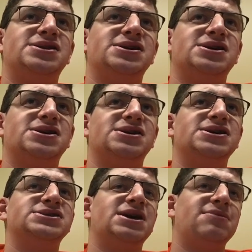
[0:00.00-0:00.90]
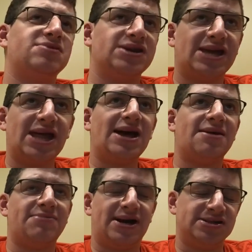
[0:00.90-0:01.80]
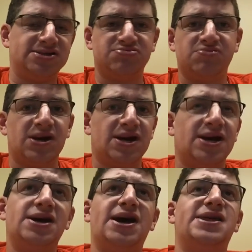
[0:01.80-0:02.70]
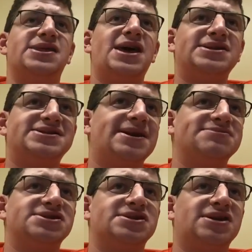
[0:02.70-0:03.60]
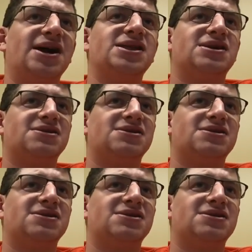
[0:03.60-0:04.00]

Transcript: and that stops the clock. 31 seconds left. Second down.